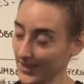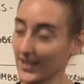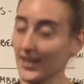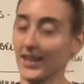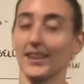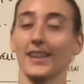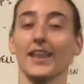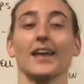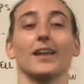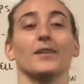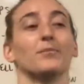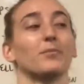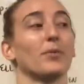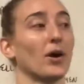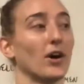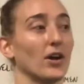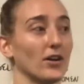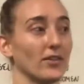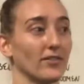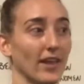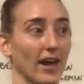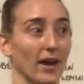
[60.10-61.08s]
then
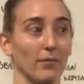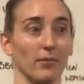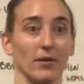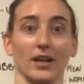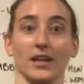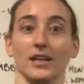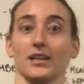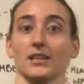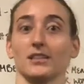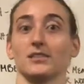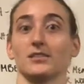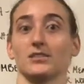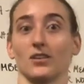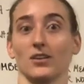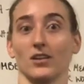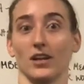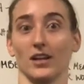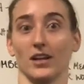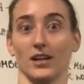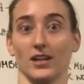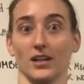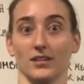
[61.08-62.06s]
part of that money gets
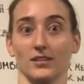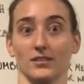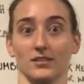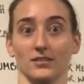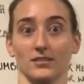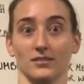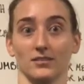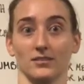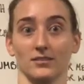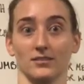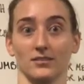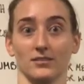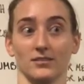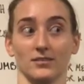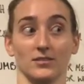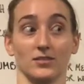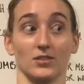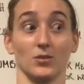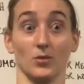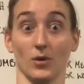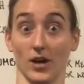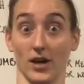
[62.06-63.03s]
donated
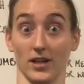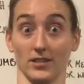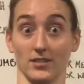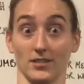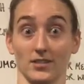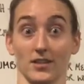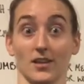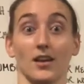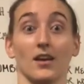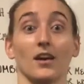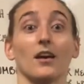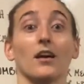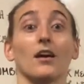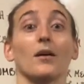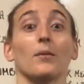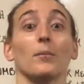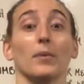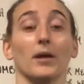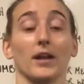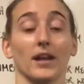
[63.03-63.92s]
to us. But